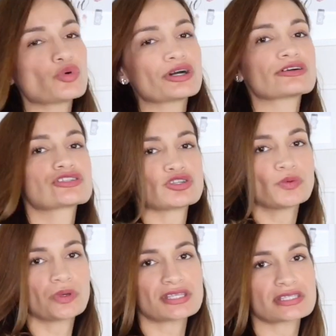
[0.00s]
one or
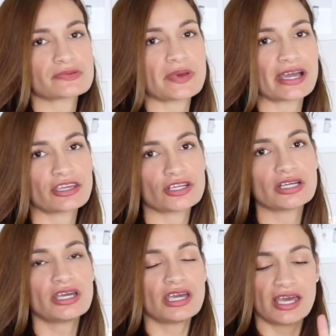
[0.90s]
two pieces back
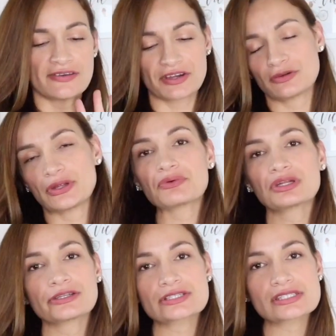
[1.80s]
here. If I don't like what
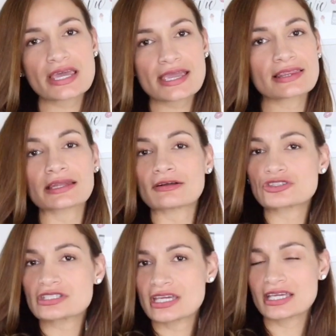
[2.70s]
it looks like, then I'll
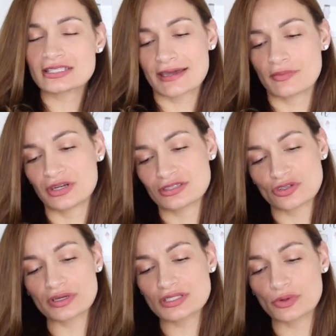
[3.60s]
just take it down, but it's
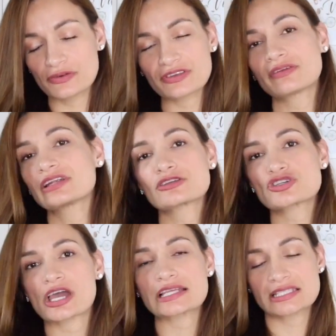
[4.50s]
always worth giving it a
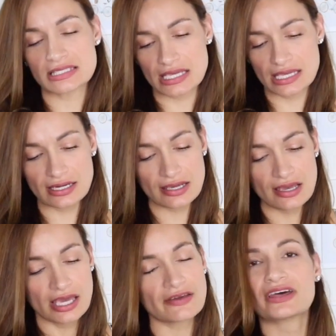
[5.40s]
try and seeing,
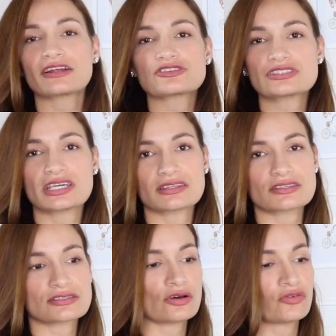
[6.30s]
and then I'll just take
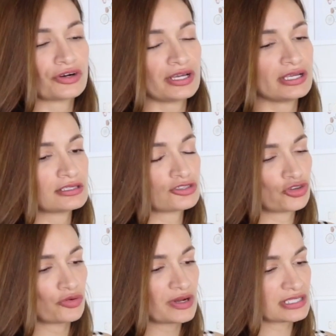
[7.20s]
this over
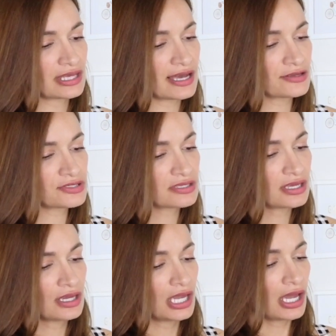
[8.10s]
into the rest of the house.
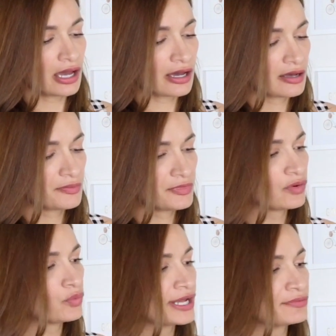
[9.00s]

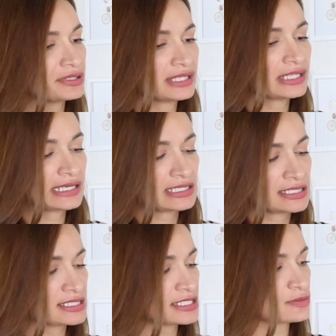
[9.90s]
What I really like
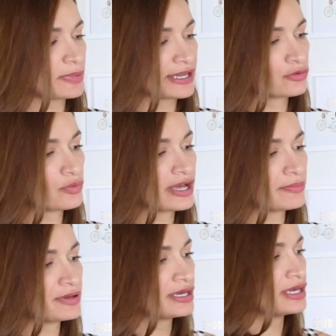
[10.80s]
is the spider web